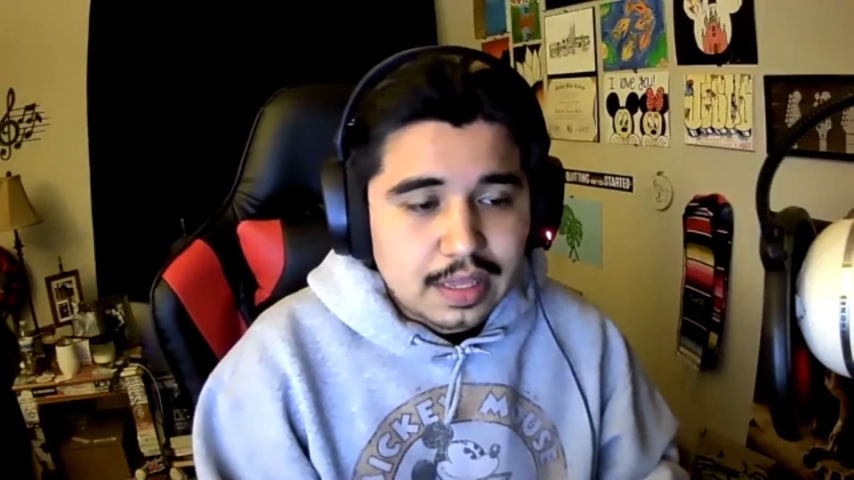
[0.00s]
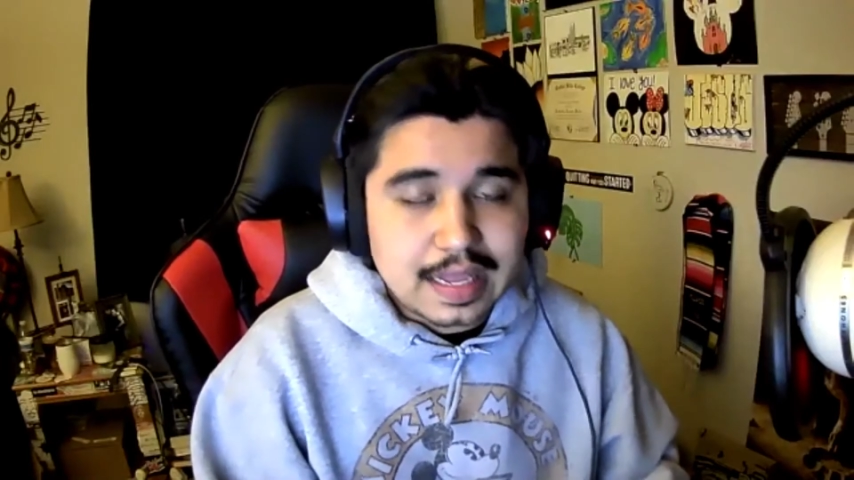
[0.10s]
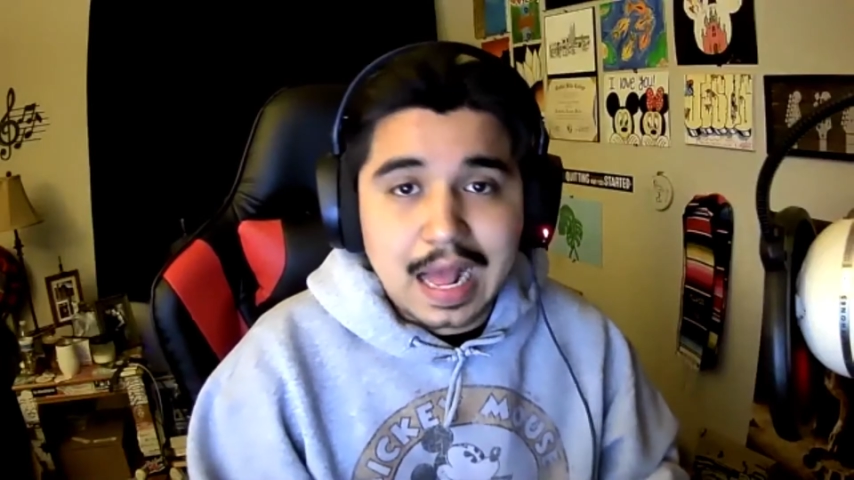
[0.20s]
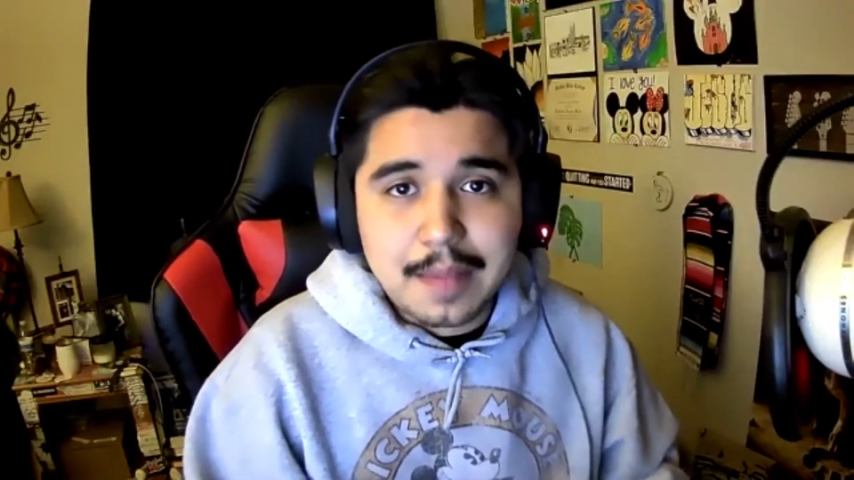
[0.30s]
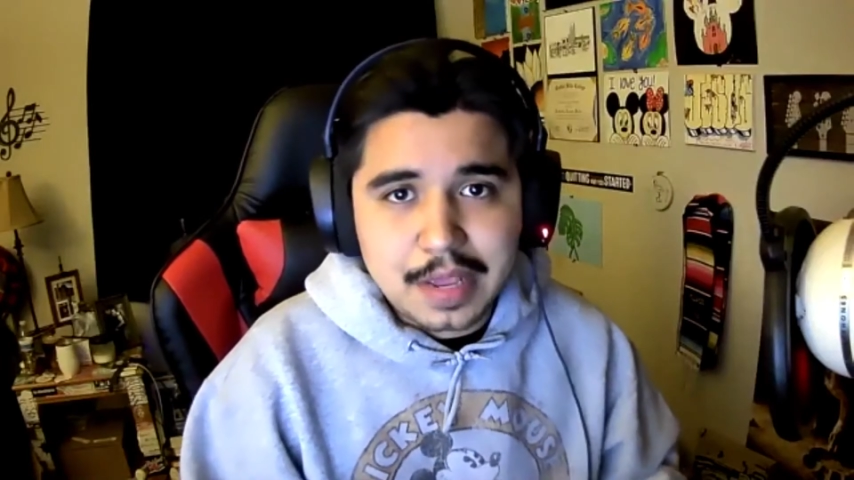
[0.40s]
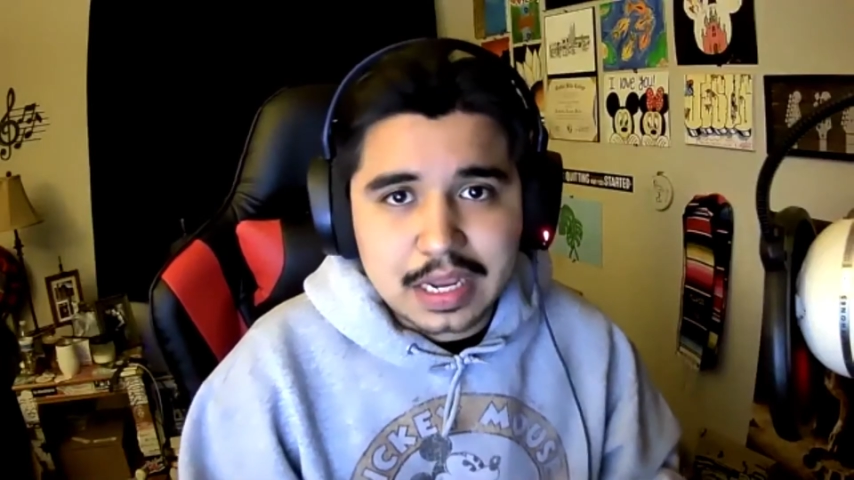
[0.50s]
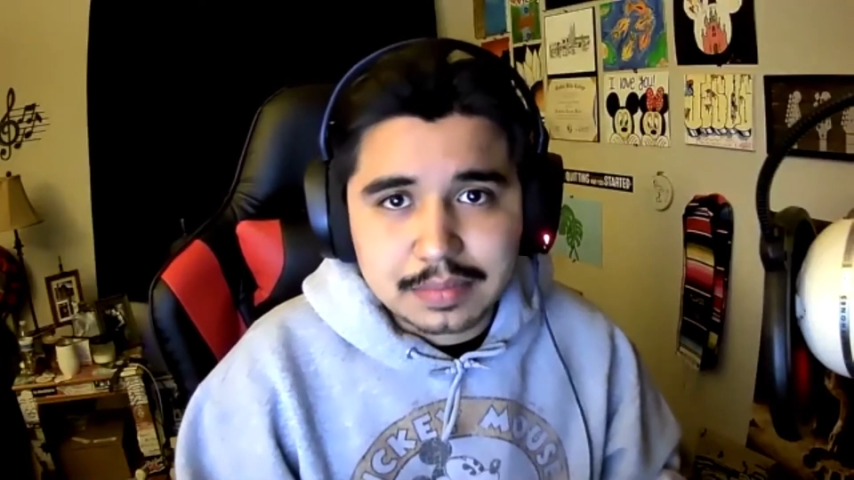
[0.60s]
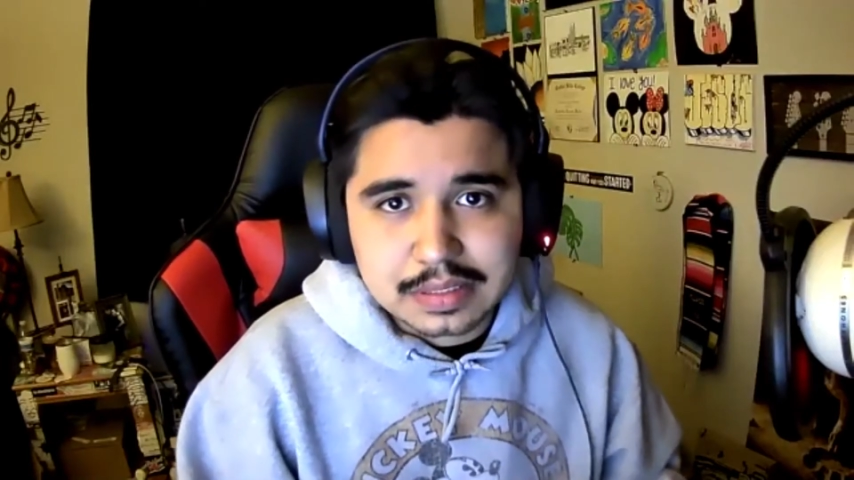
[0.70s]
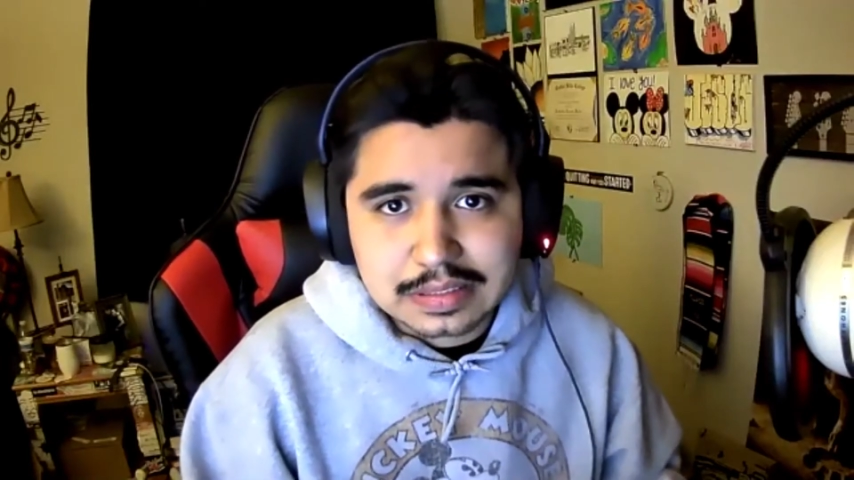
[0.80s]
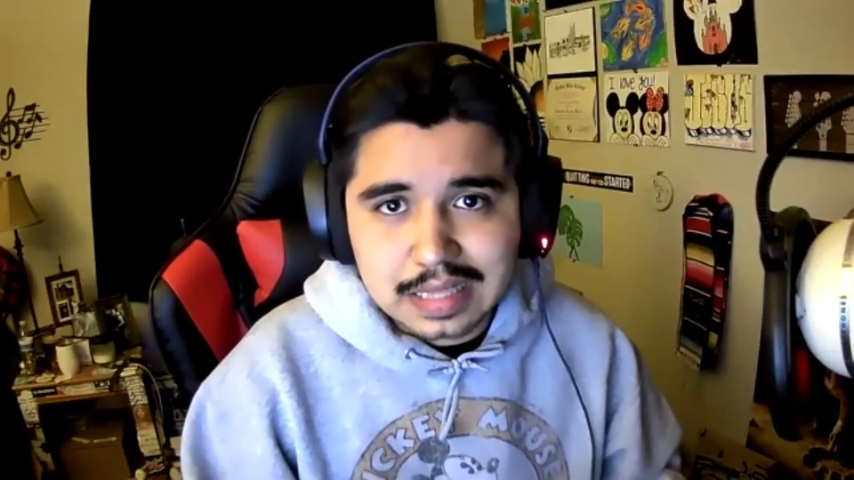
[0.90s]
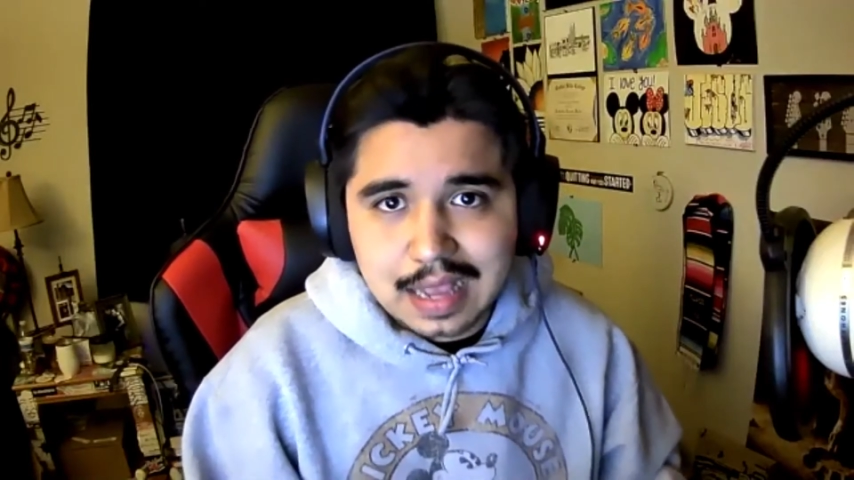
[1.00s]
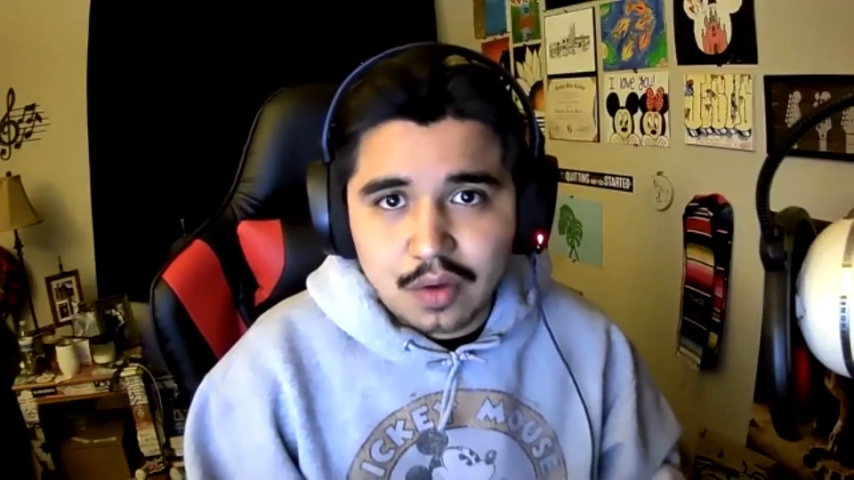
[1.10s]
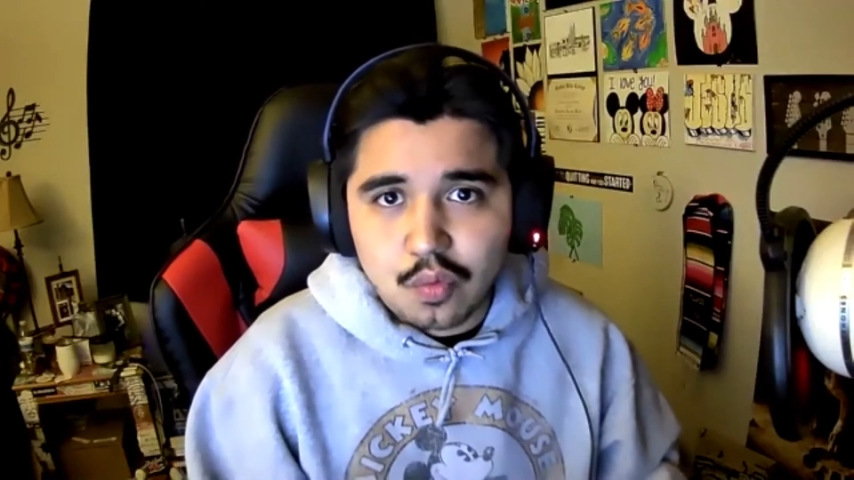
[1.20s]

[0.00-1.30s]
I pick up the slack?